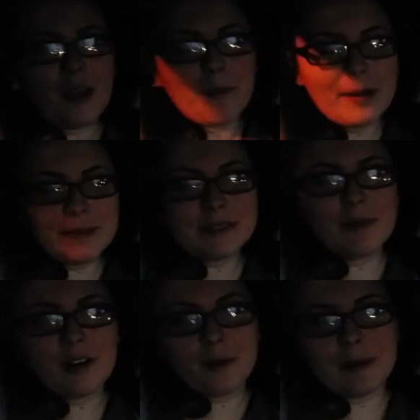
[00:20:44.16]
Maybe
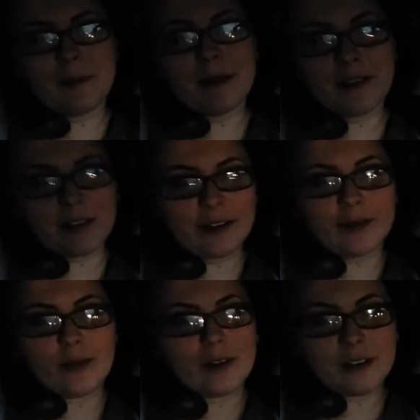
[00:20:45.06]
tomorrow will be a better day for
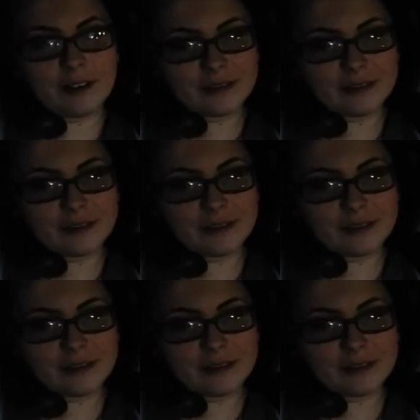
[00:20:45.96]
her.